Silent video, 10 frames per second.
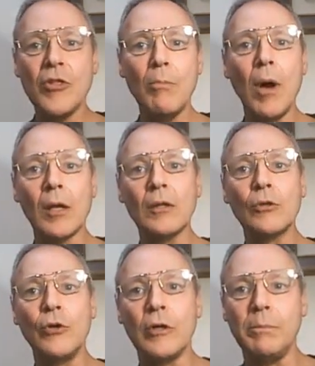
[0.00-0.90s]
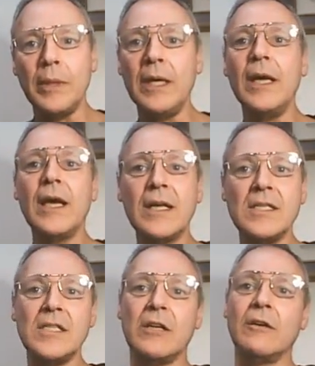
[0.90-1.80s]
the model could be
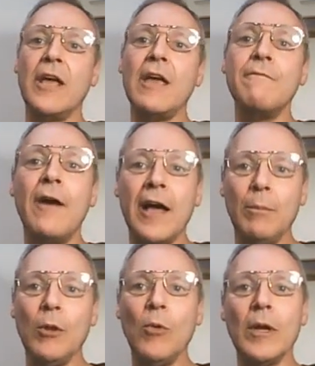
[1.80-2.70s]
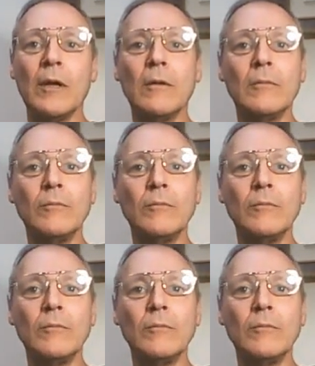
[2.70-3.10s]
considered a viable one.